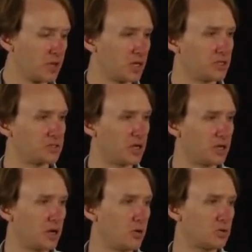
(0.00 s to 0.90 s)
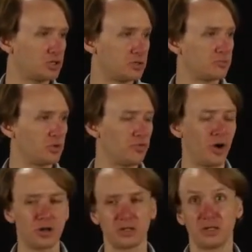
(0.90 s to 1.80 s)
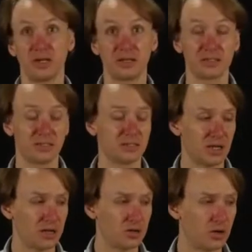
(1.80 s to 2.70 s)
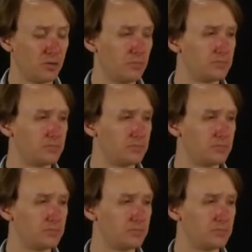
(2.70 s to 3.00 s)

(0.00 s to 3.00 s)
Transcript: Instead, I will just move on to the next cycle.